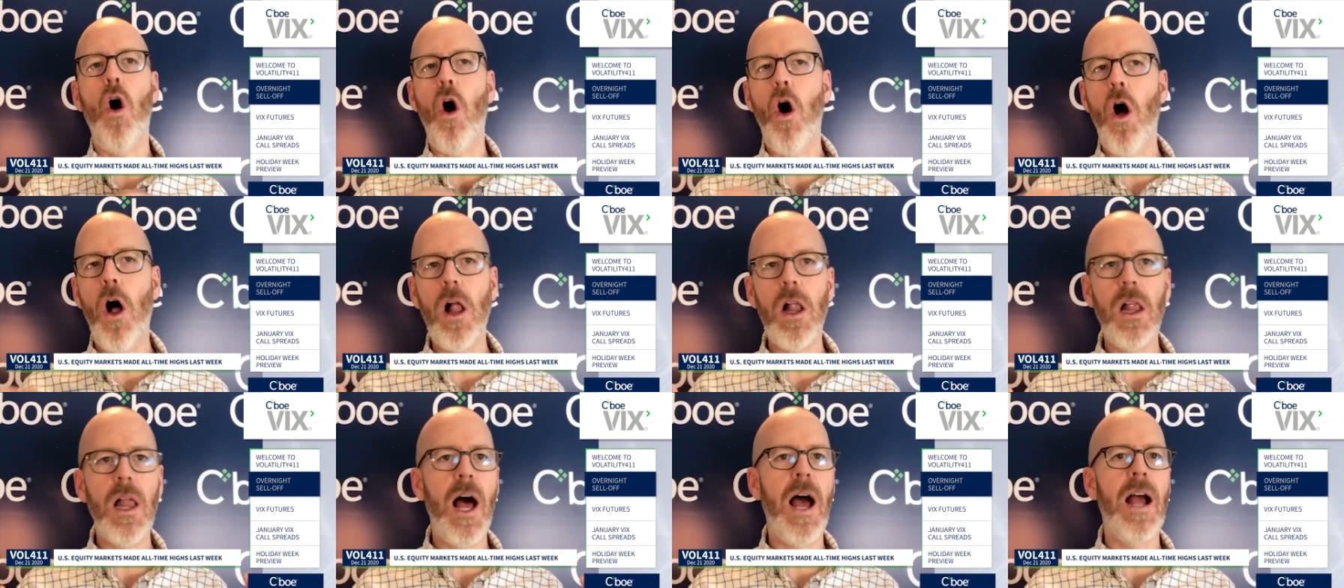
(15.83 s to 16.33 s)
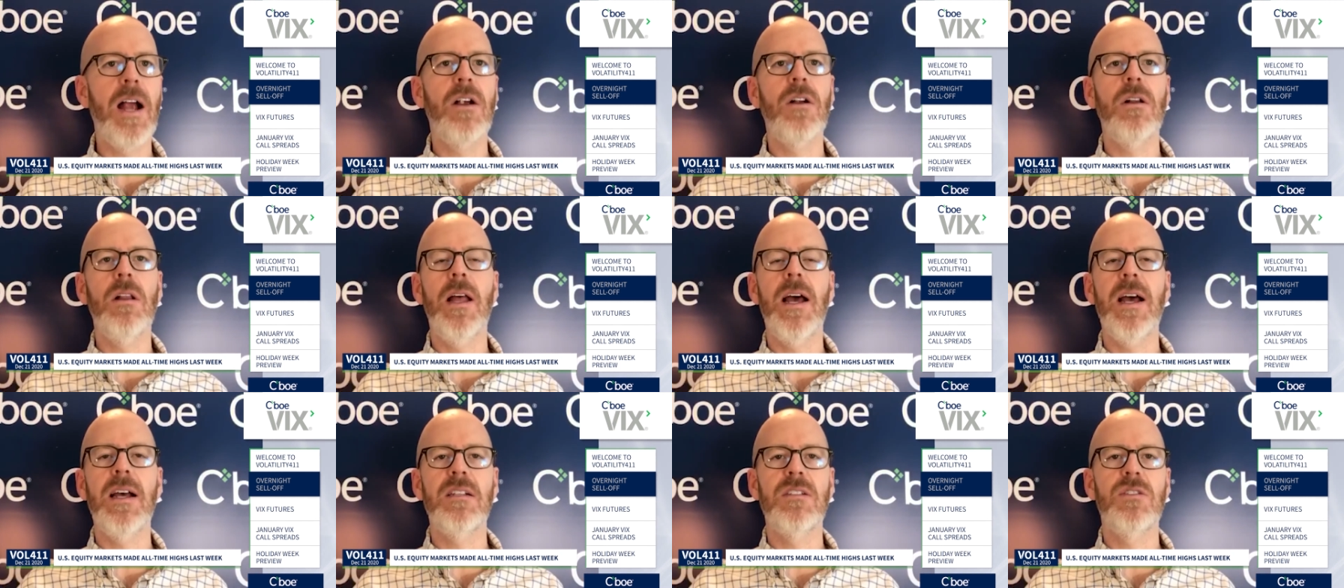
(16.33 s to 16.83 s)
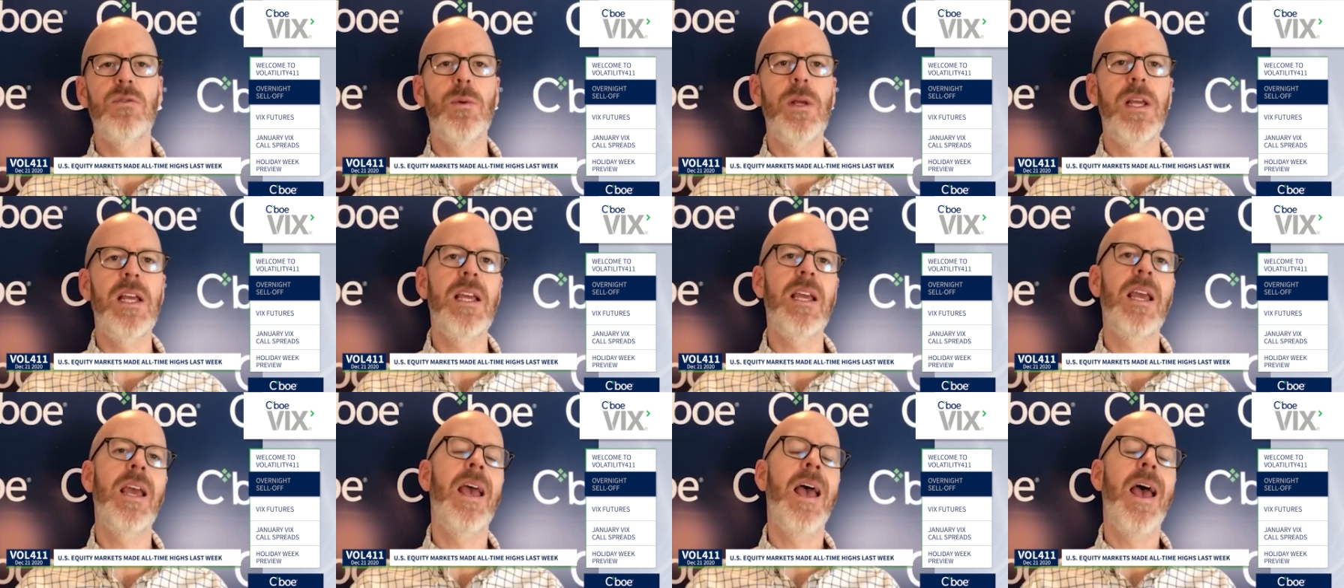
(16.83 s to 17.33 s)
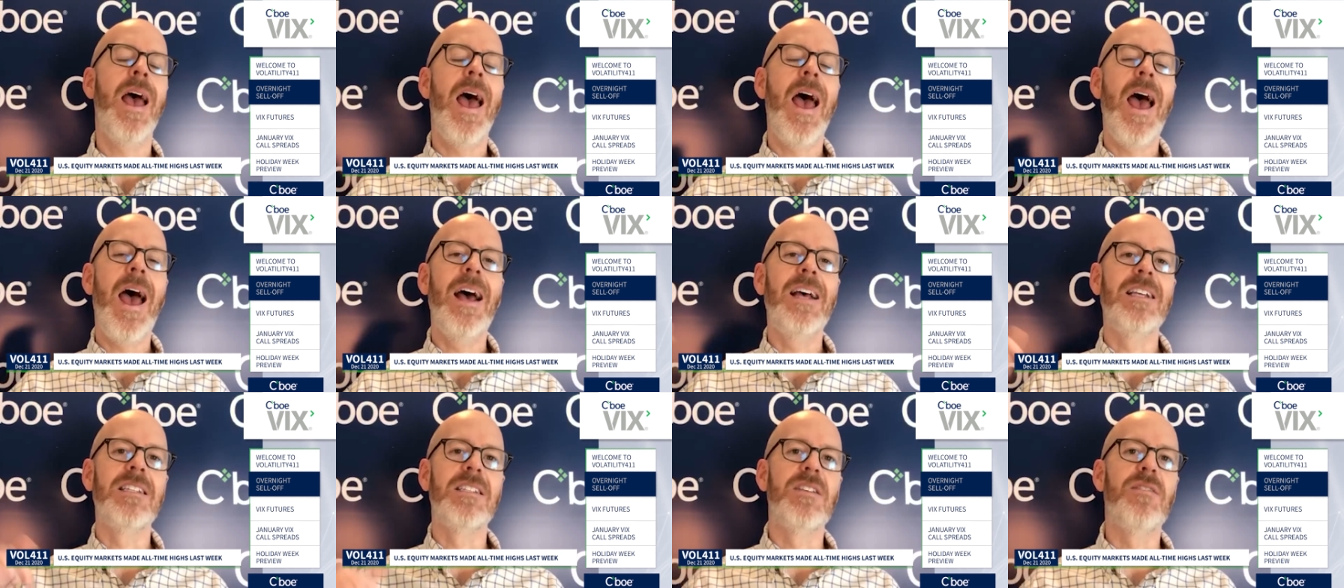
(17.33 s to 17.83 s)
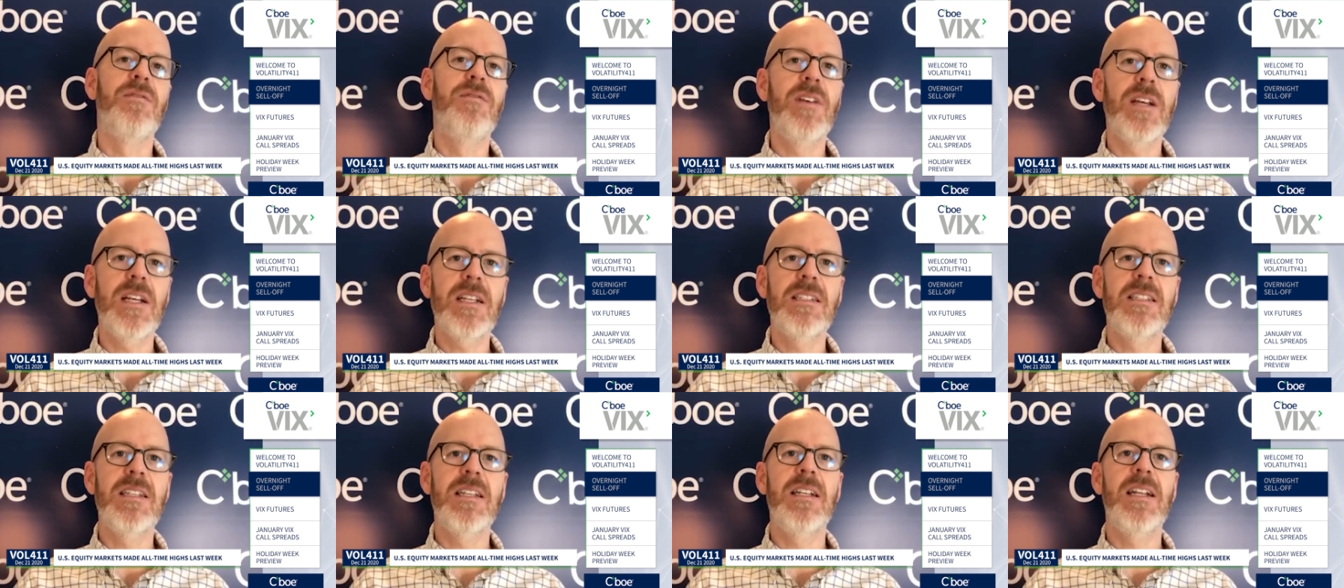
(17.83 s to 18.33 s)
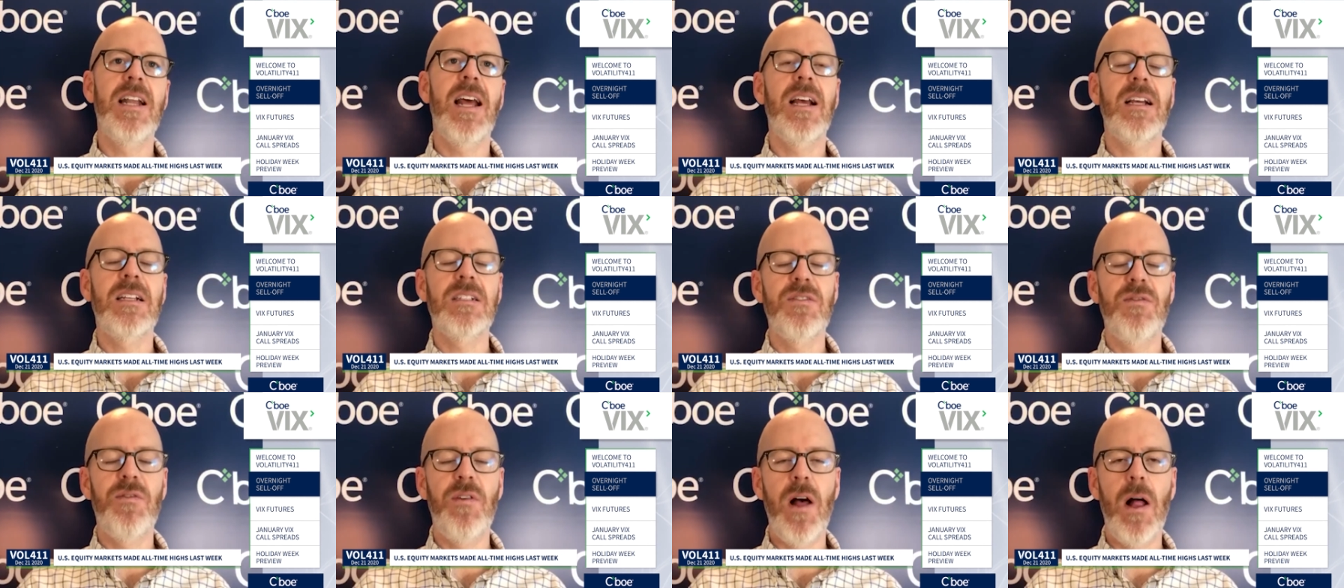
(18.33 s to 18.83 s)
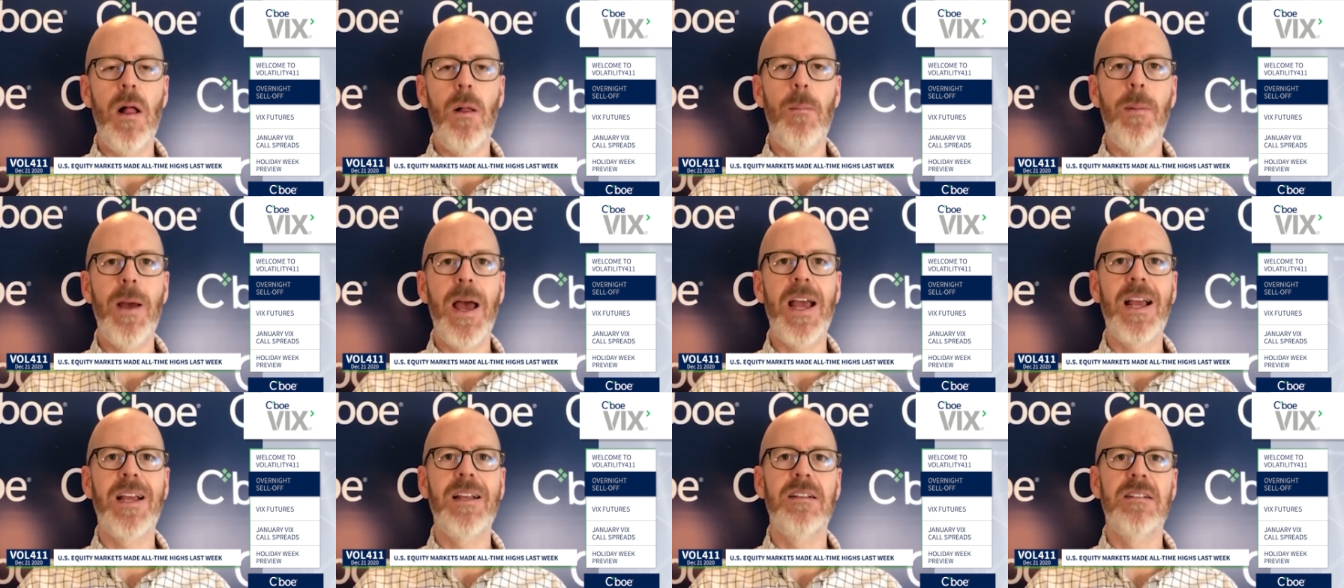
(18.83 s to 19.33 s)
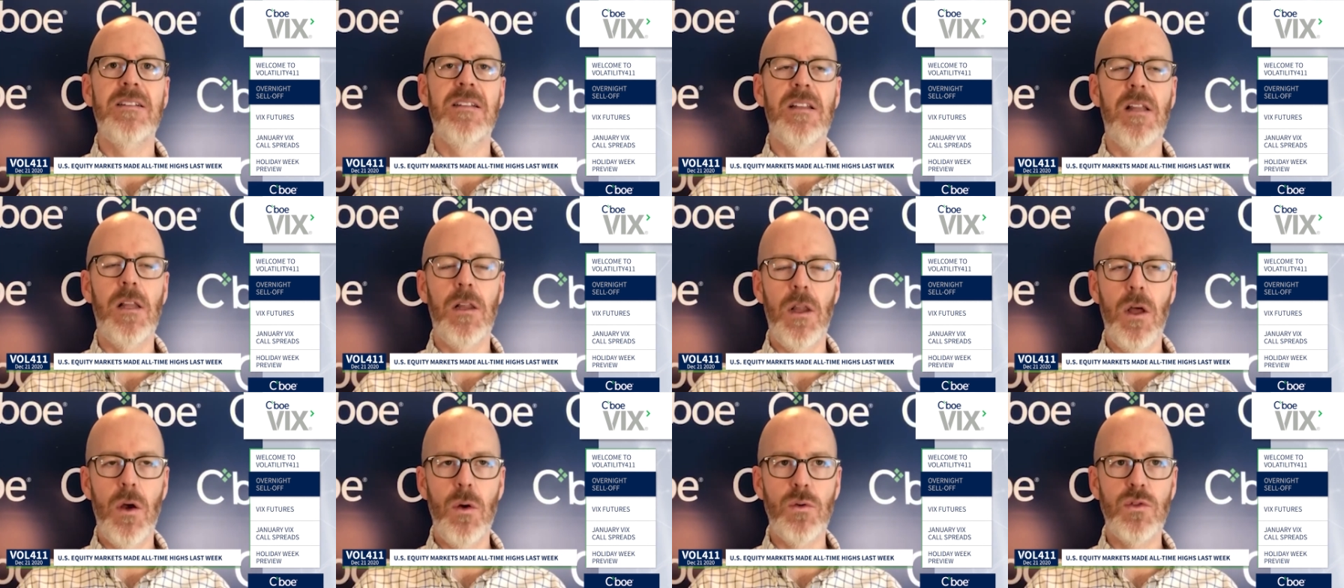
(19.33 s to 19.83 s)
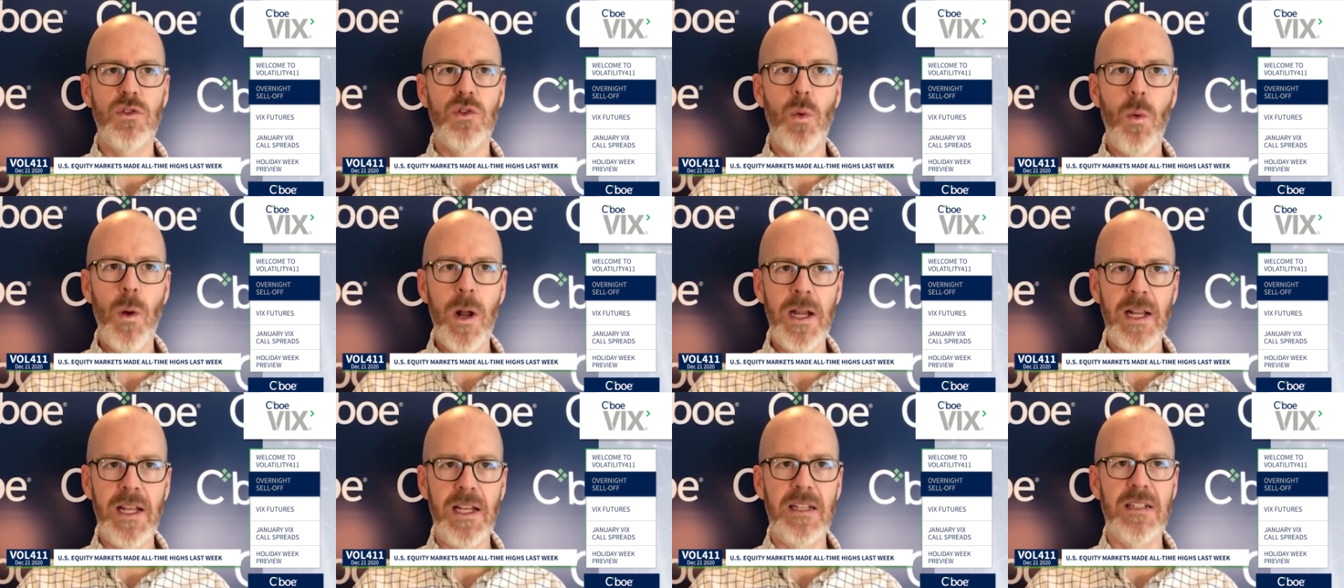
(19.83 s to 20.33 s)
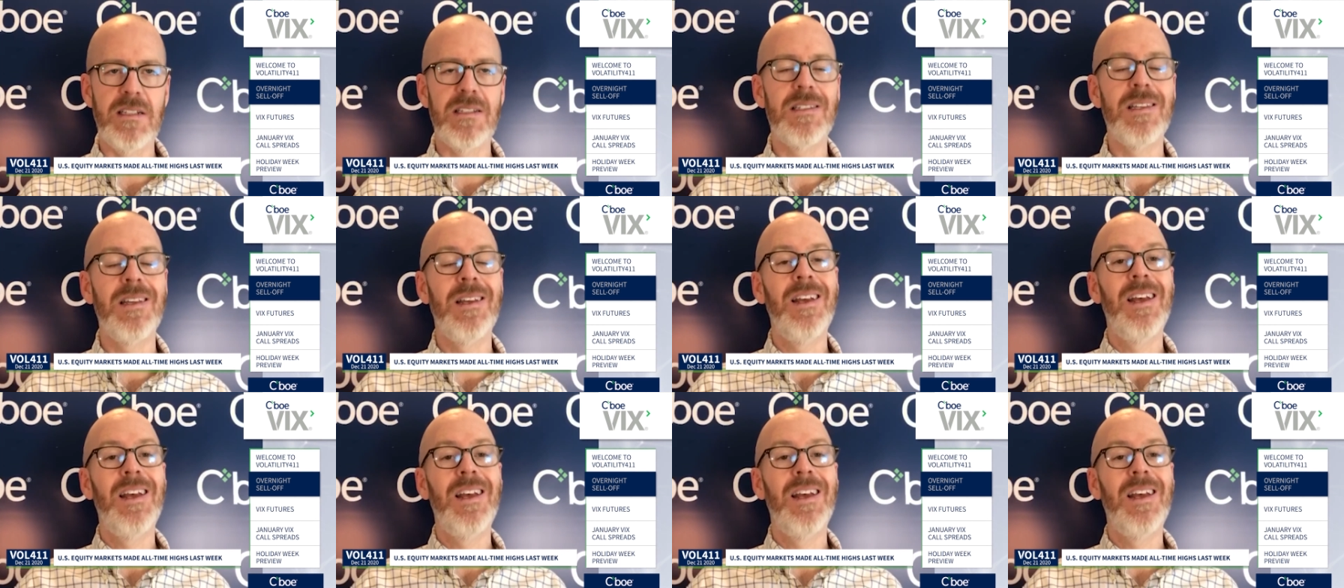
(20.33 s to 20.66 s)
all higher last week as the VIX index fell back into the low 20s.